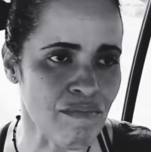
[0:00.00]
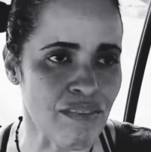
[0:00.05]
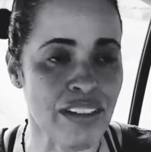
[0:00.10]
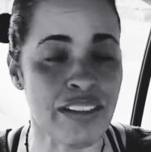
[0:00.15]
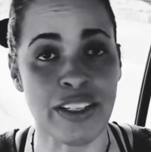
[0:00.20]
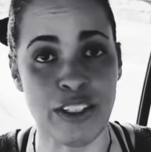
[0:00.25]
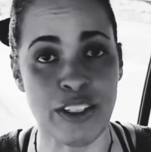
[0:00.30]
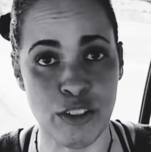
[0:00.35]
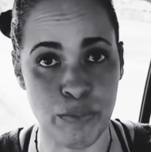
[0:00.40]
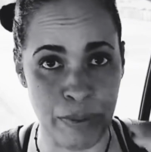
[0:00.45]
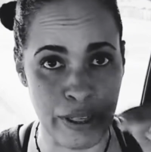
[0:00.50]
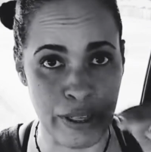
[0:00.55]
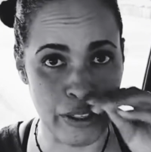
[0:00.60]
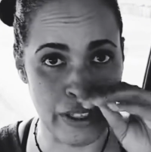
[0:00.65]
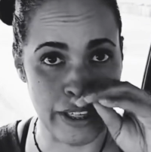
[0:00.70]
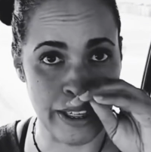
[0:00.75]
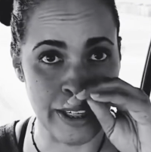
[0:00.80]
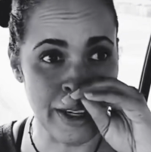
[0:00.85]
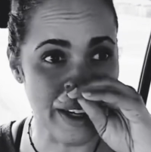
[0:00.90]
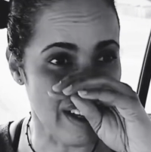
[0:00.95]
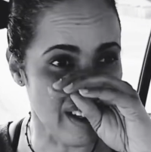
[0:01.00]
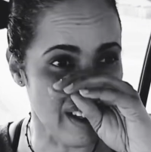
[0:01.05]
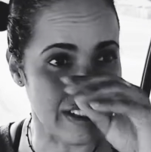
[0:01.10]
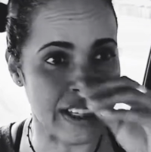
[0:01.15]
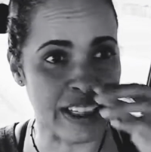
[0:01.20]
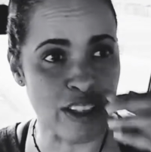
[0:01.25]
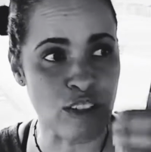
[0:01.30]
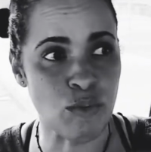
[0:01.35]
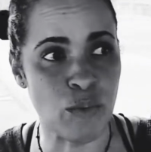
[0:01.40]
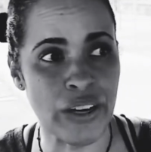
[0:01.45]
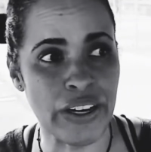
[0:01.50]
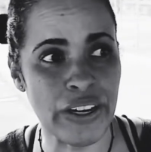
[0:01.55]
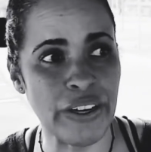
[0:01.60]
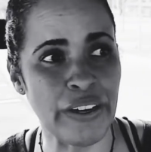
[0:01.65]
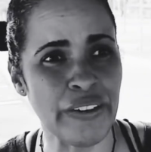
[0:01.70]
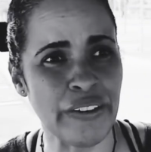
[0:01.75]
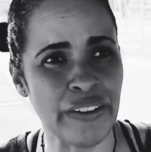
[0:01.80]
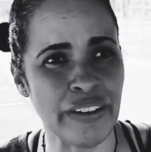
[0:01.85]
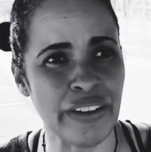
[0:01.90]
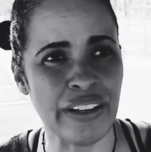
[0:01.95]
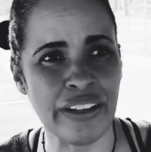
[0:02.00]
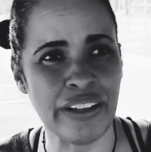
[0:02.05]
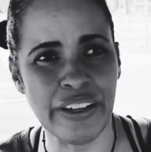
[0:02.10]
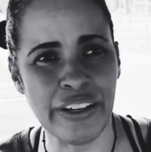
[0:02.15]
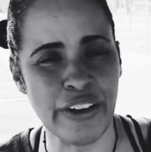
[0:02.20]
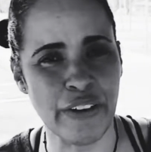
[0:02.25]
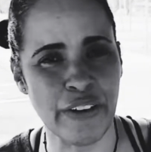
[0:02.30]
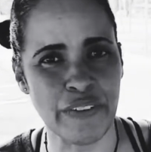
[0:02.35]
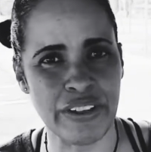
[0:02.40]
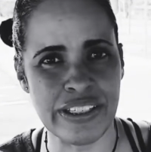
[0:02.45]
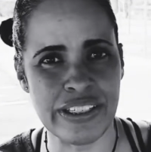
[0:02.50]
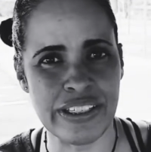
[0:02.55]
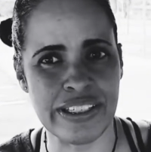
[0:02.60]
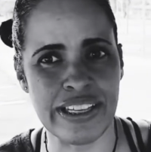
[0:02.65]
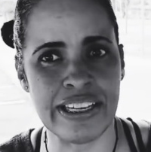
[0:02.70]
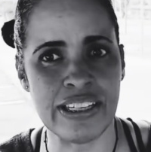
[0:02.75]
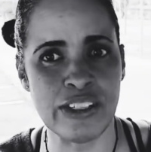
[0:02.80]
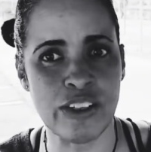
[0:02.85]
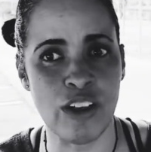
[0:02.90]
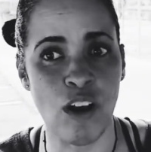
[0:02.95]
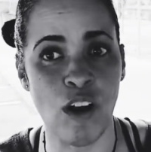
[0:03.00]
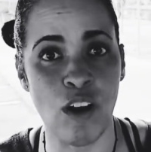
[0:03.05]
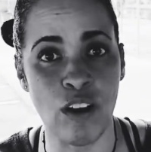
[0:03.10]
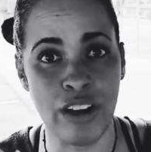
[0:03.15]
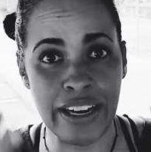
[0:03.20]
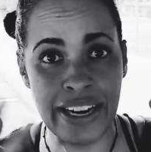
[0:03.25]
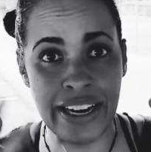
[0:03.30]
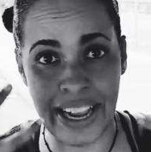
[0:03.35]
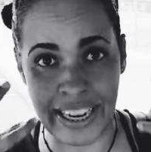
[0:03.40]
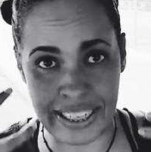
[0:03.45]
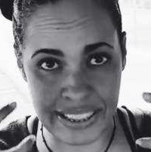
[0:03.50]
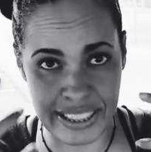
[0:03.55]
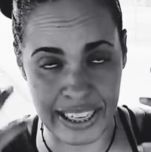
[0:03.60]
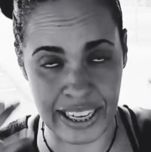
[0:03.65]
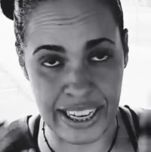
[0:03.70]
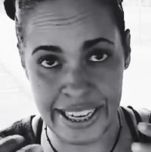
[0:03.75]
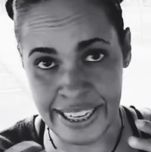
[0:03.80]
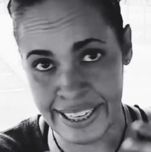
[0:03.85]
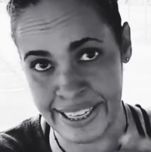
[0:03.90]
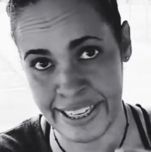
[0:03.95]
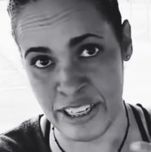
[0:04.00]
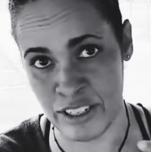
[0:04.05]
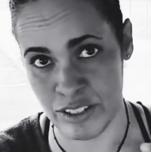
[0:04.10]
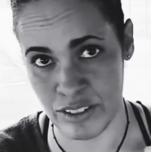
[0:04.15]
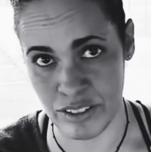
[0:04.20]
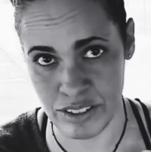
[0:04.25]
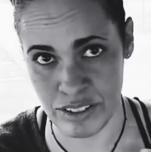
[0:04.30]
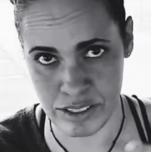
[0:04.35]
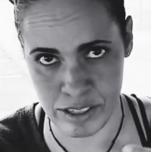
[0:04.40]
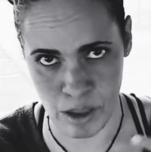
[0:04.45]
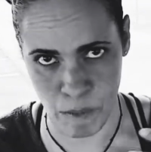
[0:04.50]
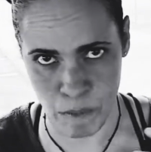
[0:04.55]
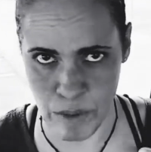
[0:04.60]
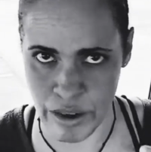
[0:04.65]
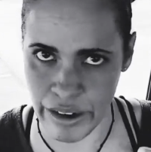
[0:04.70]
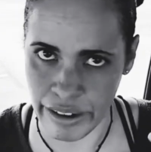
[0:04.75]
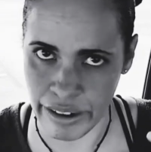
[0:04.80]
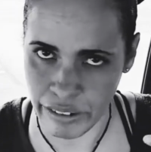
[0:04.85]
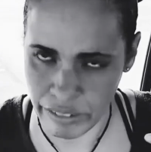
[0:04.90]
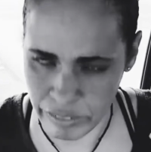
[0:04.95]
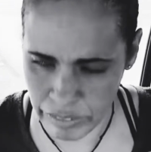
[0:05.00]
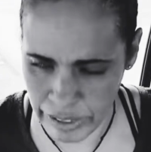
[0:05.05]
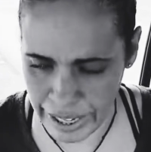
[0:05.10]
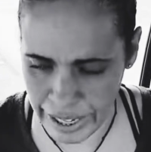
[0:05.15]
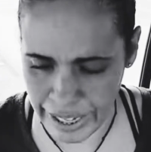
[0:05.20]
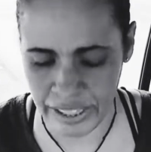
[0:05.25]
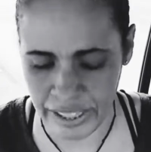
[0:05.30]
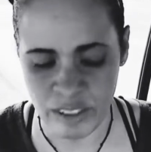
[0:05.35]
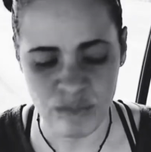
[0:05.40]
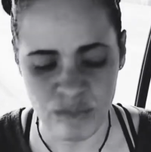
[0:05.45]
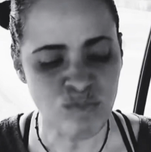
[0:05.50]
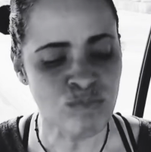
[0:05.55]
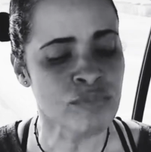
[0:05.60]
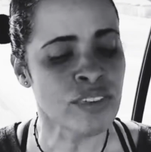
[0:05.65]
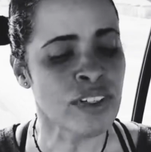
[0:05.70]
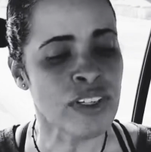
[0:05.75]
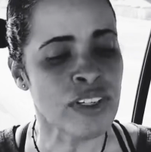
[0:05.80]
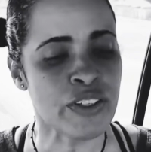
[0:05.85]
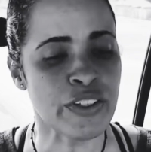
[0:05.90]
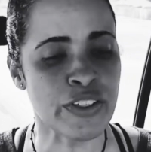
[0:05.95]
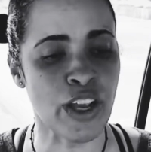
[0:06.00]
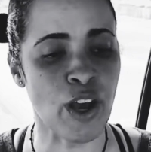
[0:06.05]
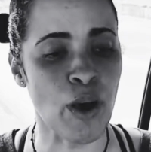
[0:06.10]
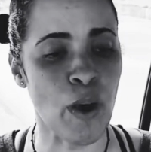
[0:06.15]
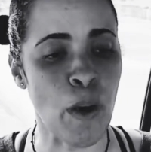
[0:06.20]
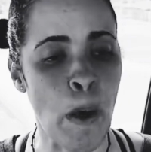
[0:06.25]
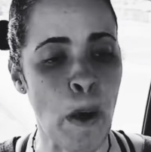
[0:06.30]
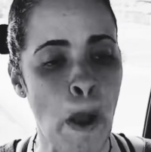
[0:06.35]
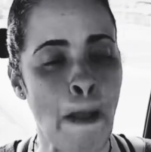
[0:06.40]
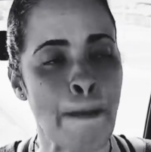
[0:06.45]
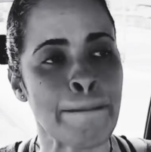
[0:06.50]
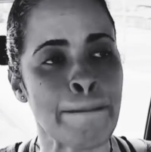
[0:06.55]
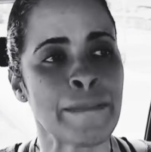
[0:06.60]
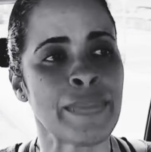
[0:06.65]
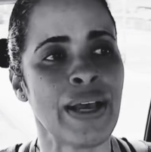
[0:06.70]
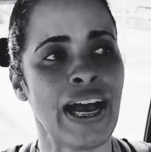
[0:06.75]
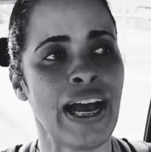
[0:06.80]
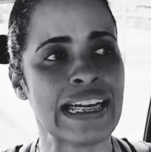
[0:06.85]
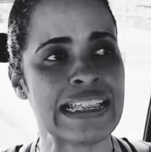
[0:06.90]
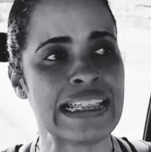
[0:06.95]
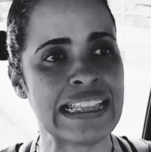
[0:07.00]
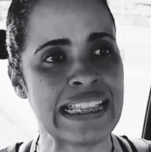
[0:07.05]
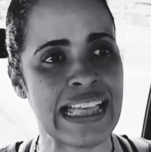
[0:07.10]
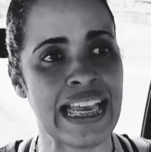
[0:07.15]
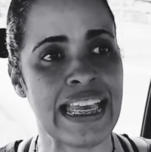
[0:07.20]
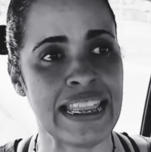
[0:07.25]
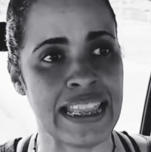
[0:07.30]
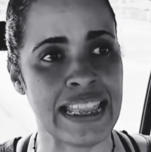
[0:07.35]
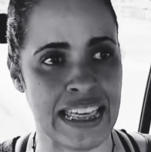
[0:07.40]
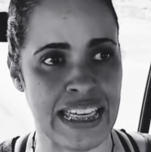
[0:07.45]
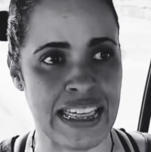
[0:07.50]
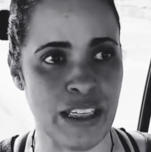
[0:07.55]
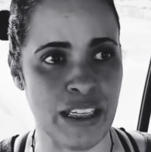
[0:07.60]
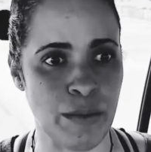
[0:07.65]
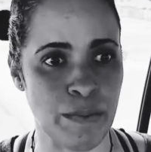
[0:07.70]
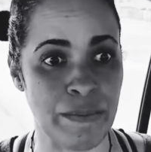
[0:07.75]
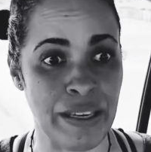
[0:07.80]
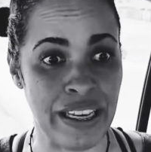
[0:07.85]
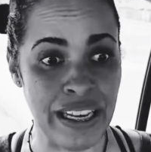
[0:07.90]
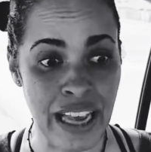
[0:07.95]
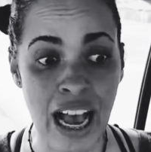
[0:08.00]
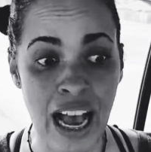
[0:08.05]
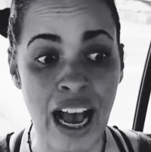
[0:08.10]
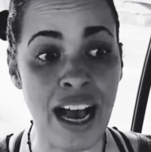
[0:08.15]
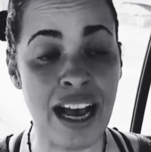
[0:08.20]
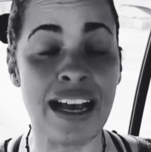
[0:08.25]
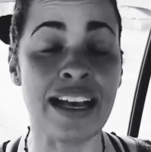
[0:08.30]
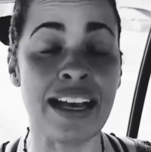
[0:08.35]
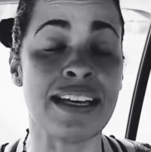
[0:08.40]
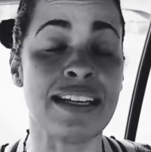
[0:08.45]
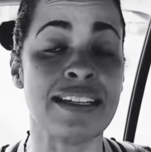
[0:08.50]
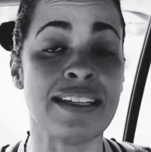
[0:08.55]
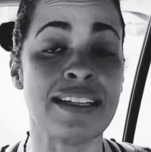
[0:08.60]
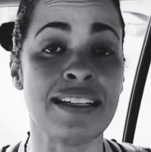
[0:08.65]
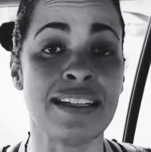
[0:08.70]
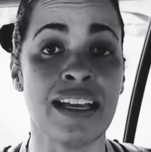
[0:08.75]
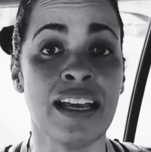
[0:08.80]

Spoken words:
spirit, that's where, these things all connect in here somewhere, right? So I say this because